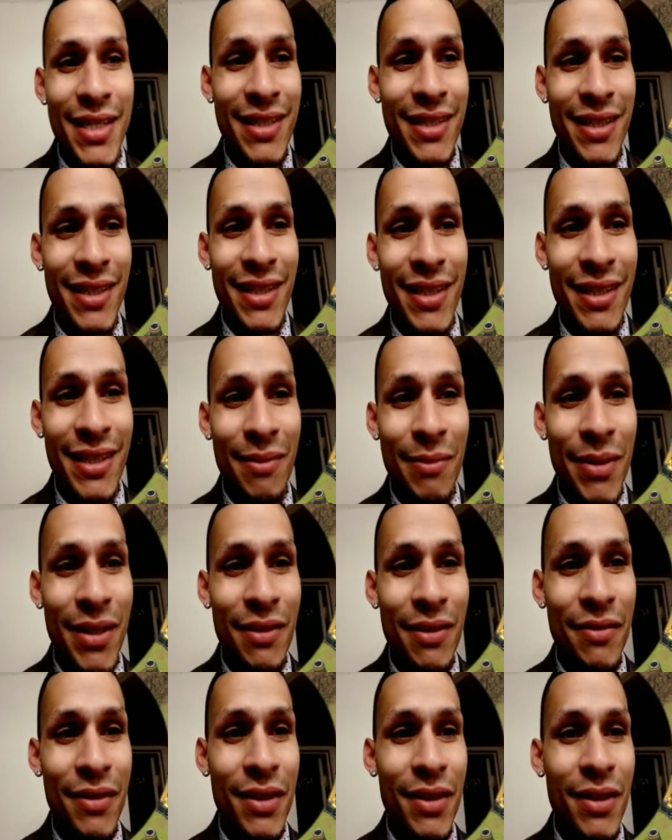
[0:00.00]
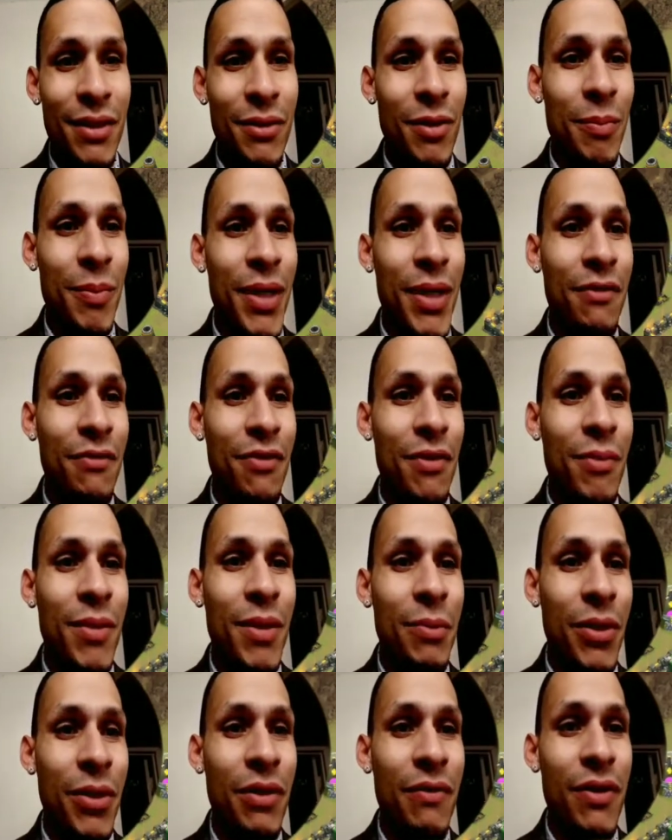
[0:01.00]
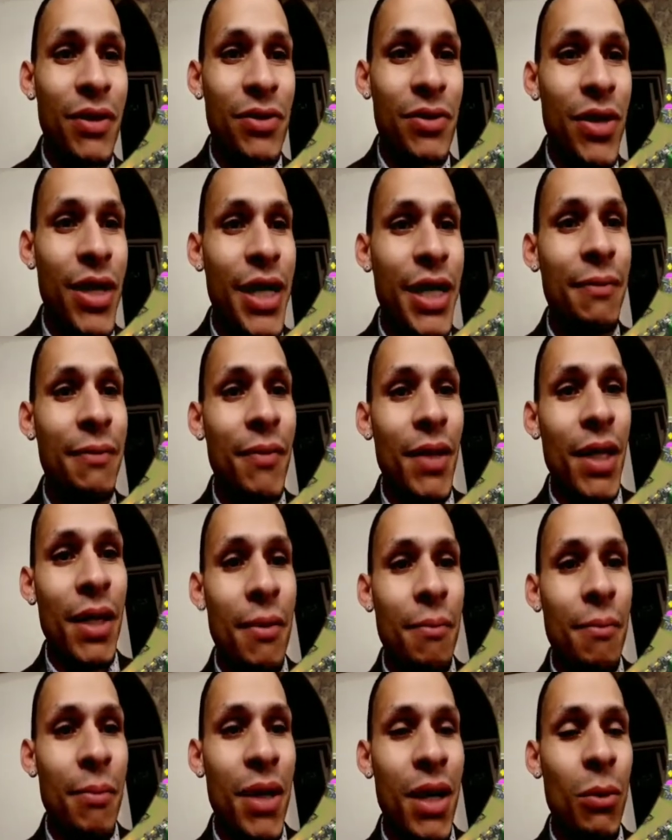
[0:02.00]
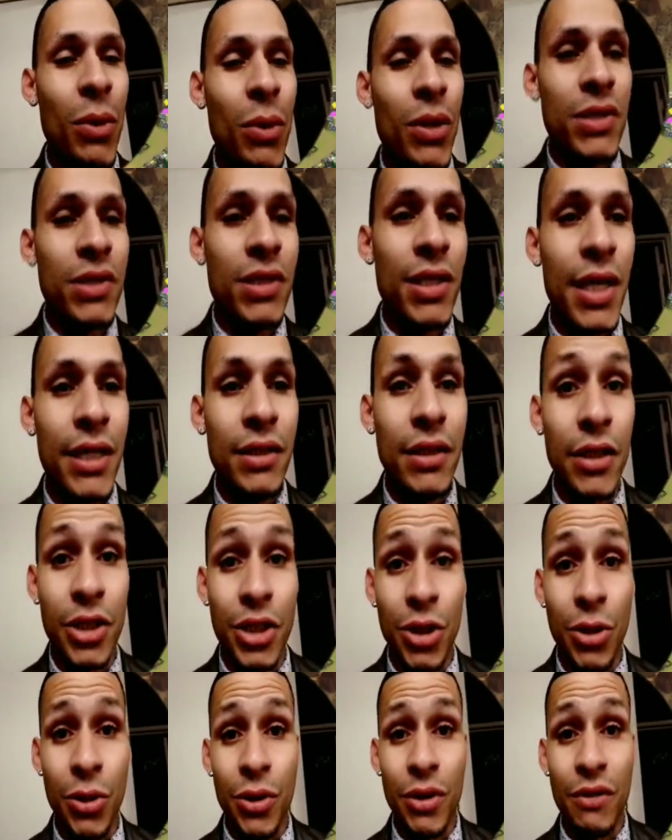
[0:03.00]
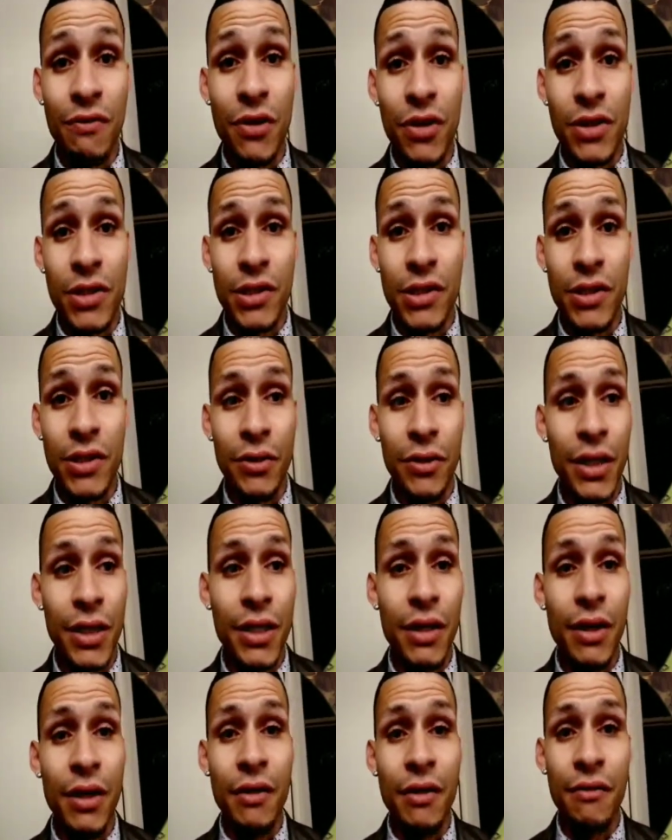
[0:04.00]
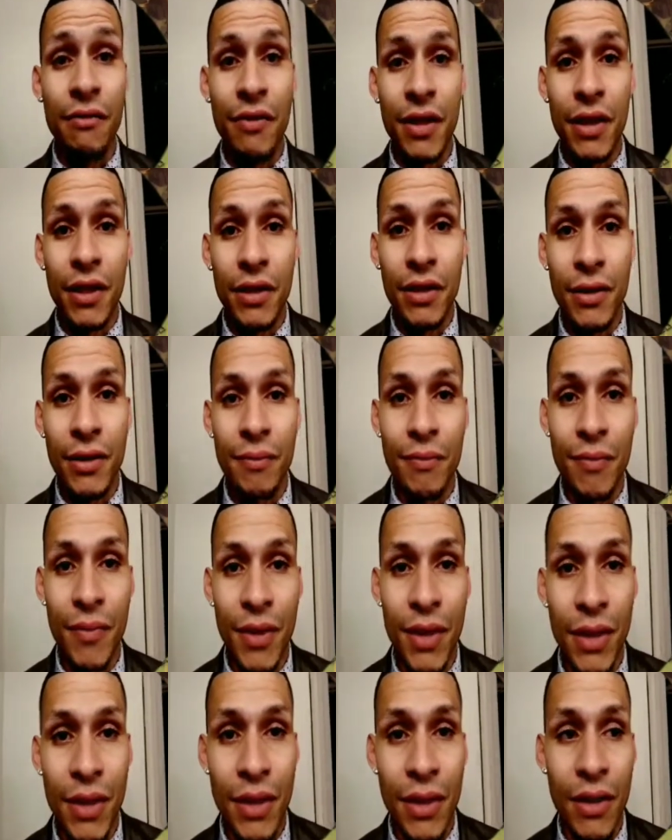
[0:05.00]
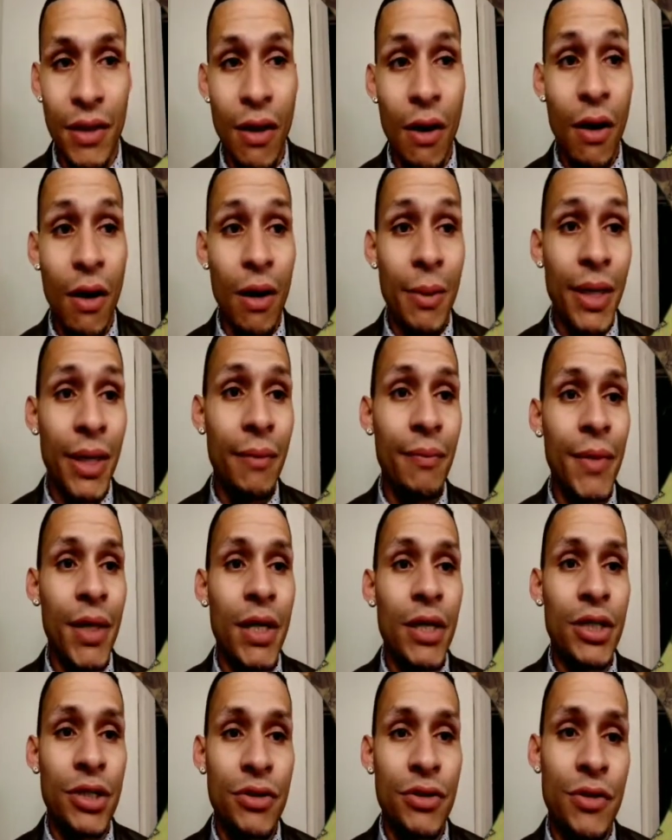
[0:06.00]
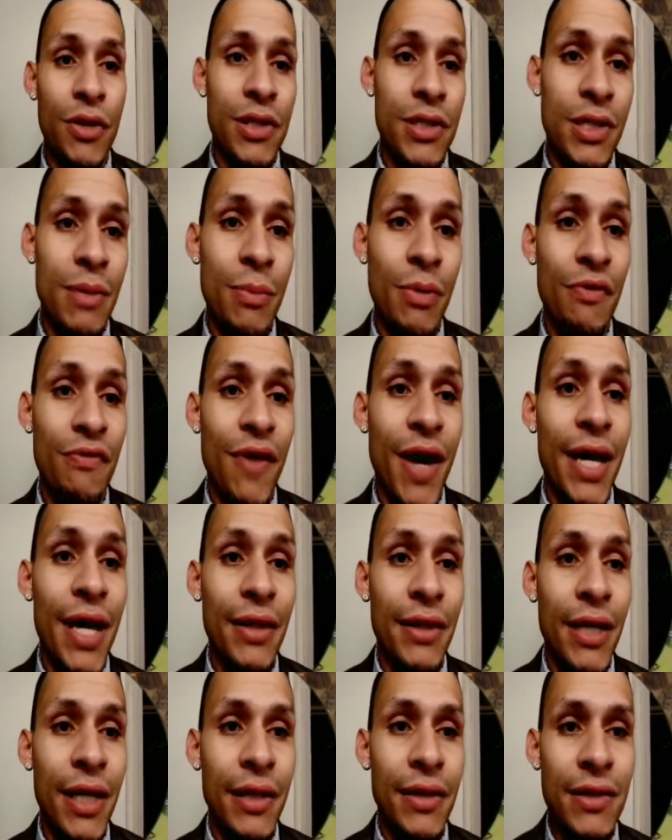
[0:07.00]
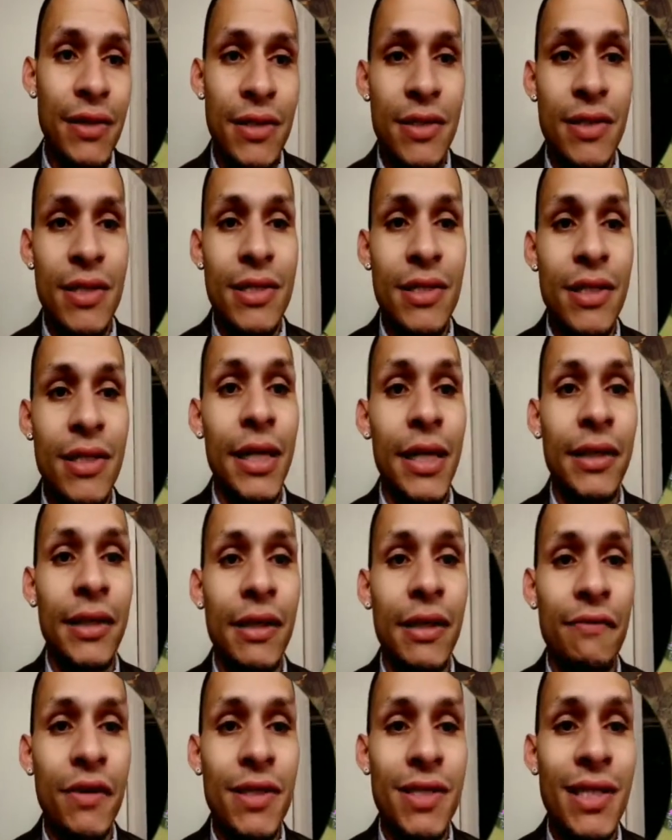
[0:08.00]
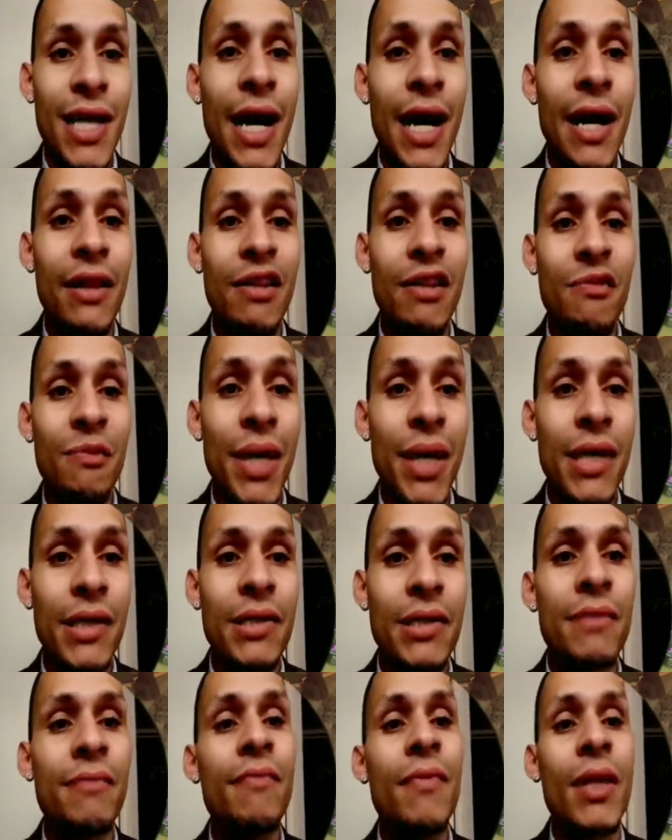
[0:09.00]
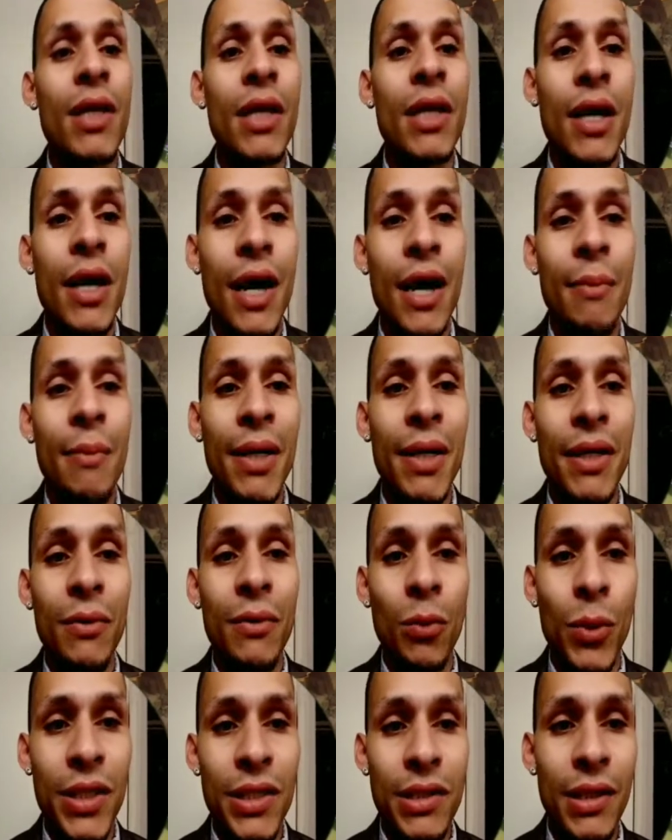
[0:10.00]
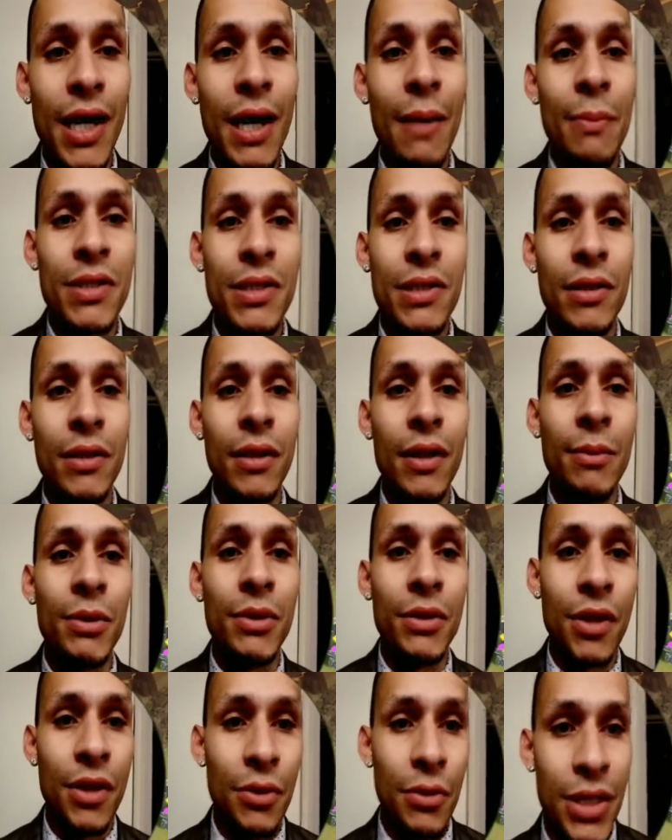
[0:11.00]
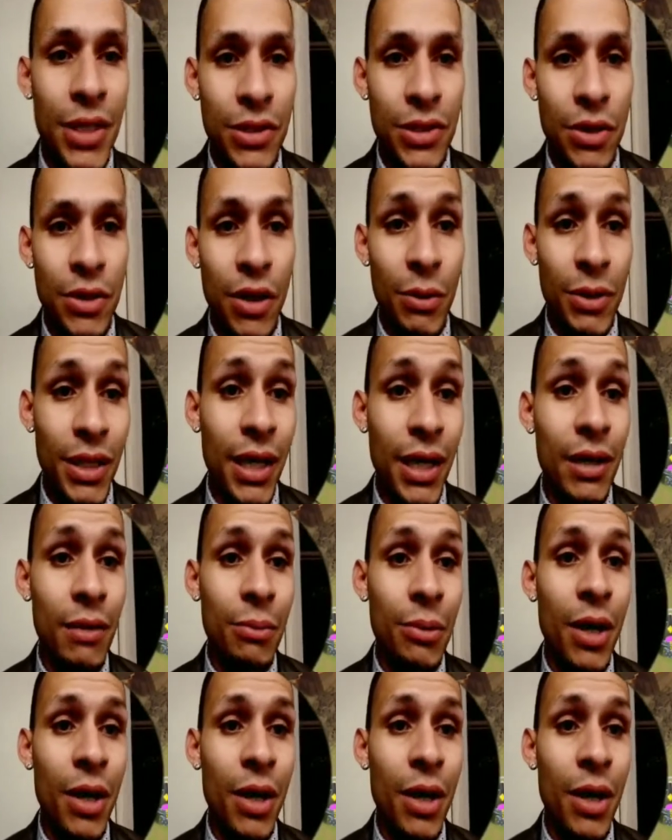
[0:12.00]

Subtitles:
bit of a repeat from the previous raid, but I will say it does show you the versatility of the army, just with the simple fact that this is a slightly different style of base, and Witch Slap is still able to 3-star without a problem.